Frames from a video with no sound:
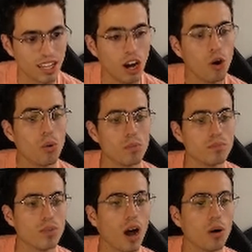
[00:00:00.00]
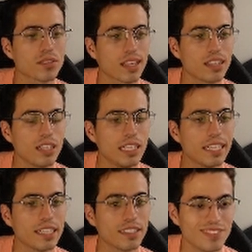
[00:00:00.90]
Oh, was I
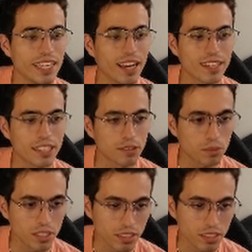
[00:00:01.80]
clingy? Yeah, I can't read.